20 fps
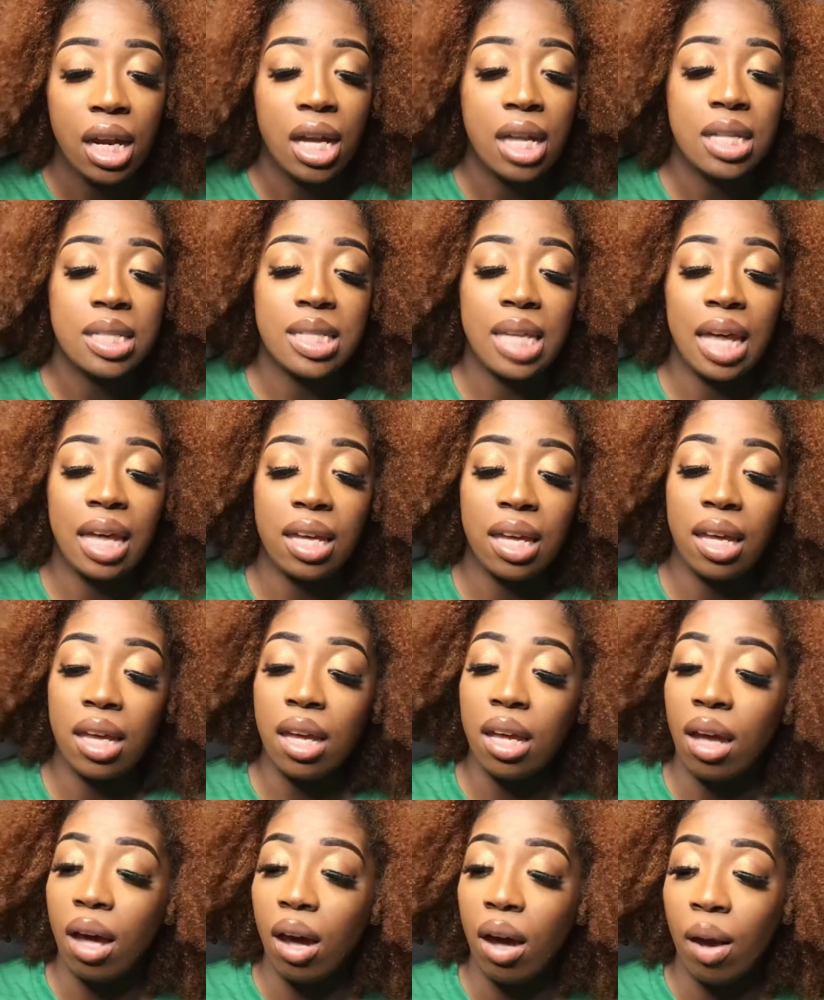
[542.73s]
taking
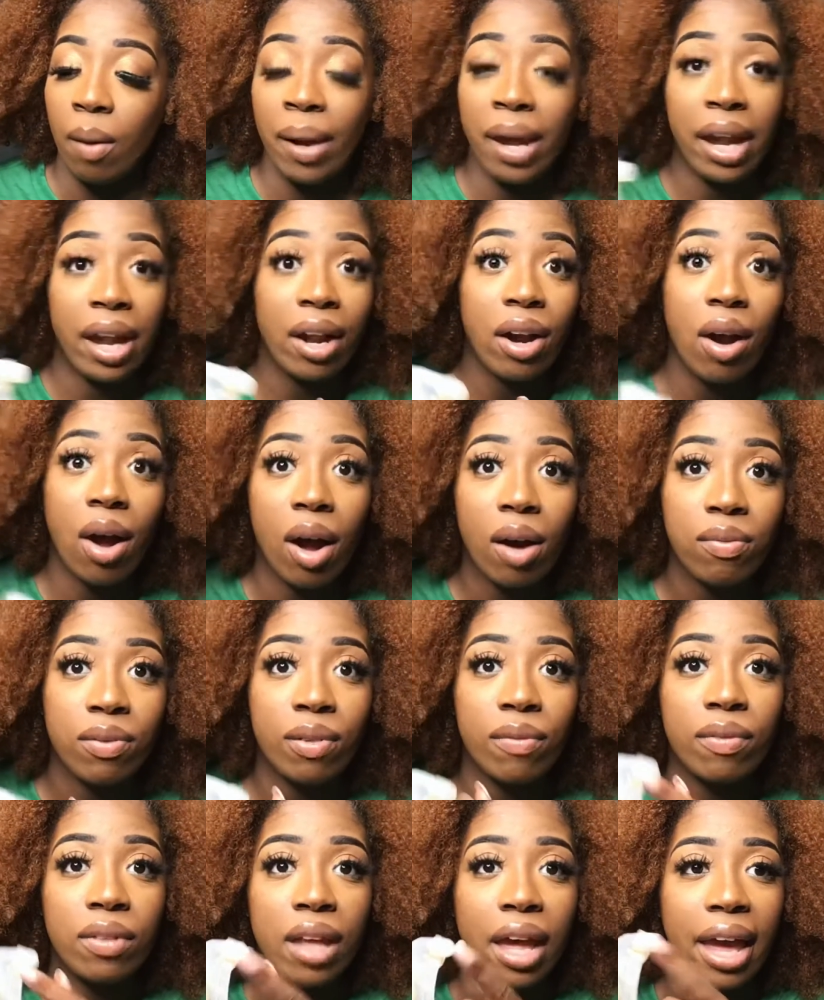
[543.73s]
hair off
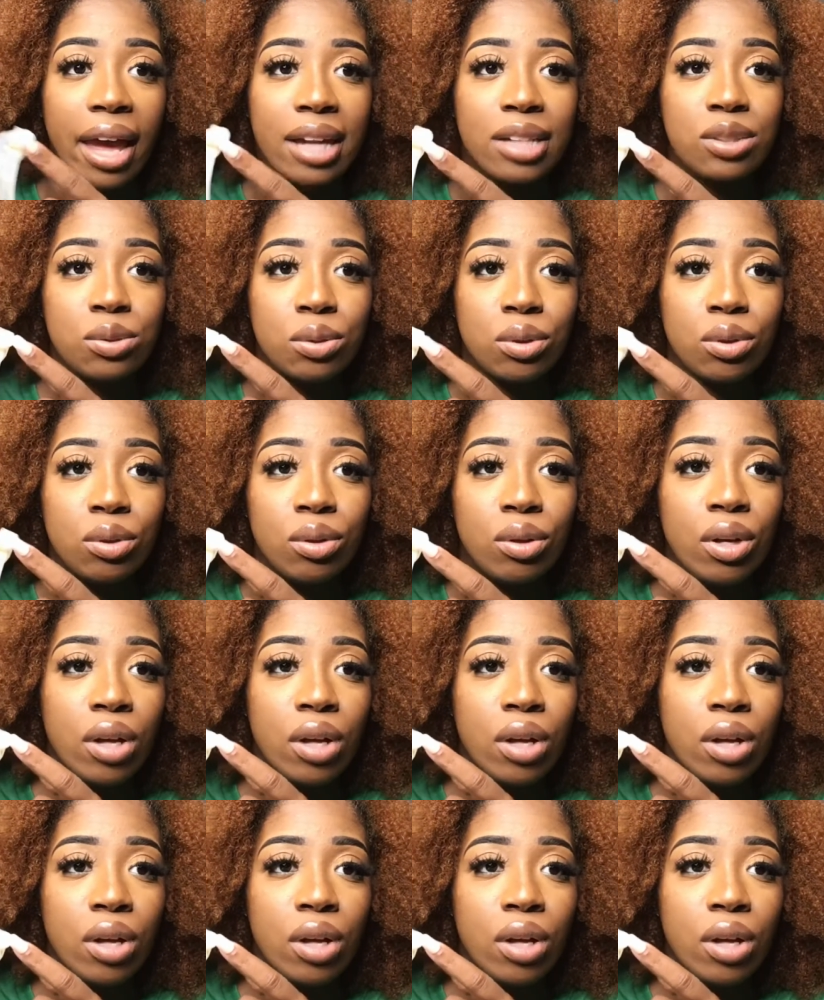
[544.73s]
of the actual